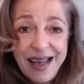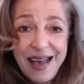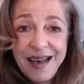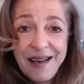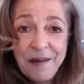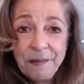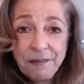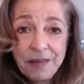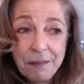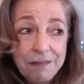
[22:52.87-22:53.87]
Um,
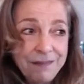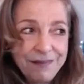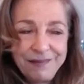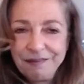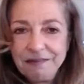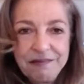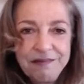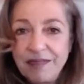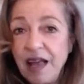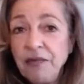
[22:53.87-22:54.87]

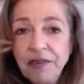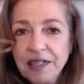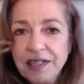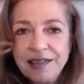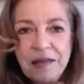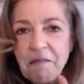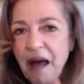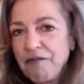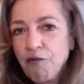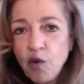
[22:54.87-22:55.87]
definitely, my
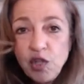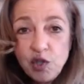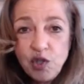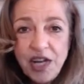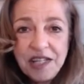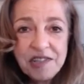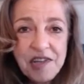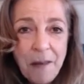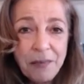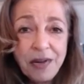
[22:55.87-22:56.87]
voice today is
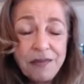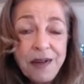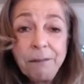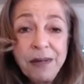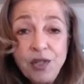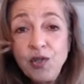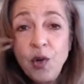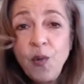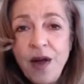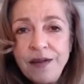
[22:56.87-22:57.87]
not perfect. But you know
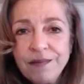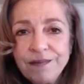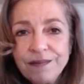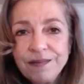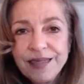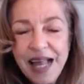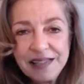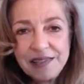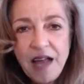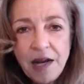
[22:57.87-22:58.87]
what?
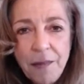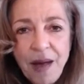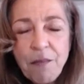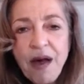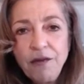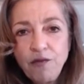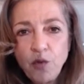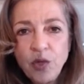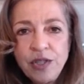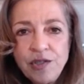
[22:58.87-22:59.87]
It's not about my
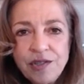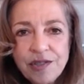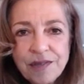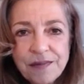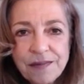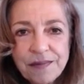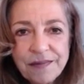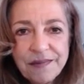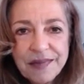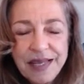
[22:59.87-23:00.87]
voice,
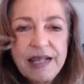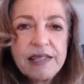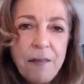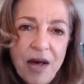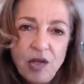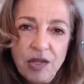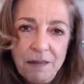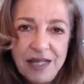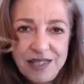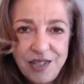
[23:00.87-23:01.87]
it's about the
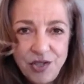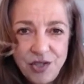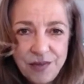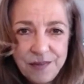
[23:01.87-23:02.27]
message.